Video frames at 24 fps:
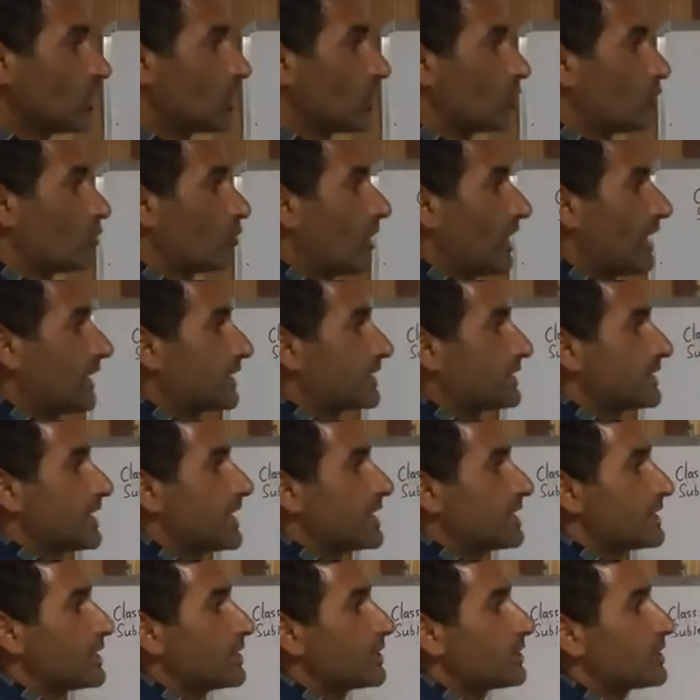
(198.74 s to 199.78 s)
while
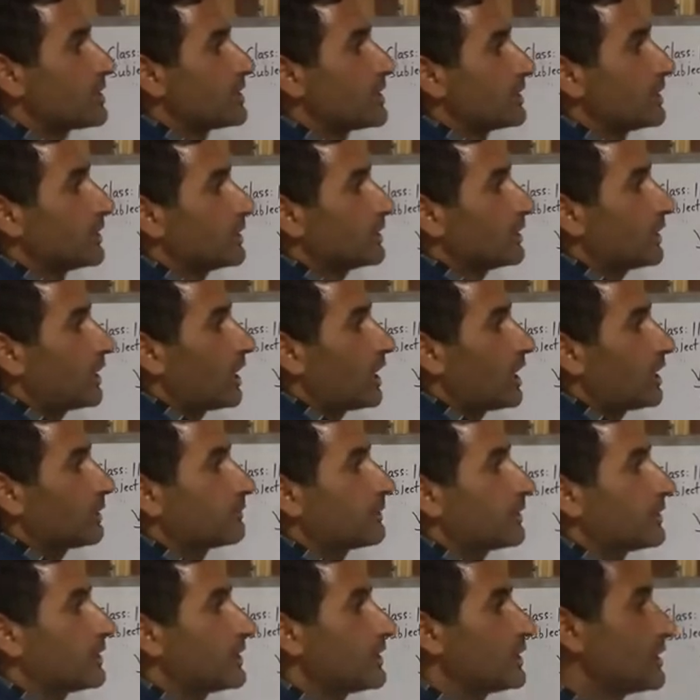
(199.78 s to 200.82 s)
taking care of the
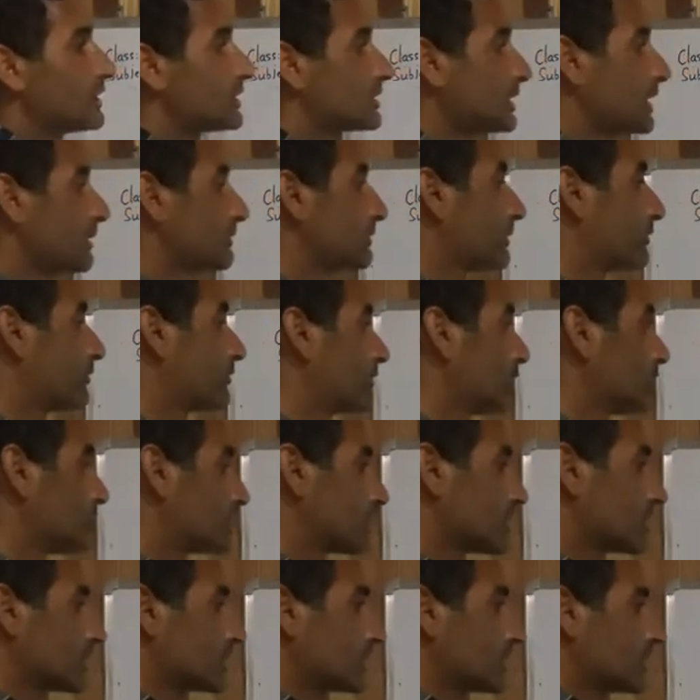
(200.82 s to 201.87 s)
needs of the
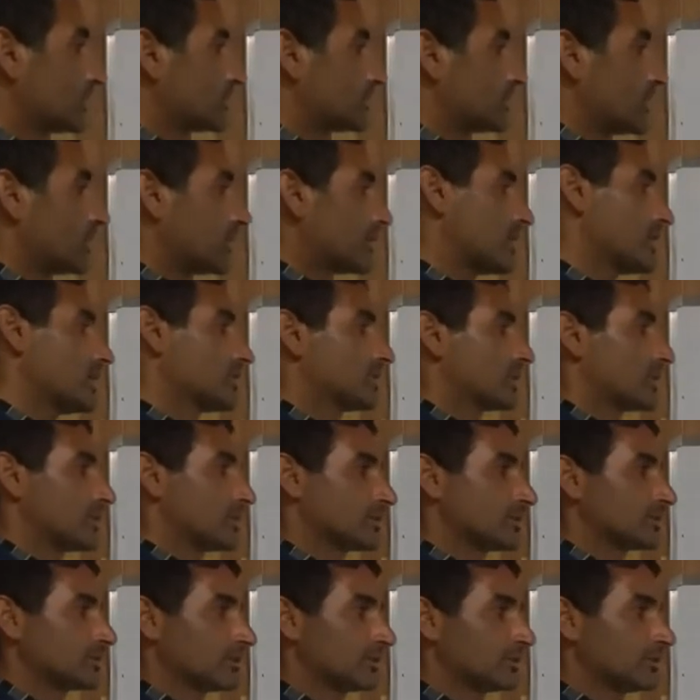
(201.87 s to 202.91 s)
future generations.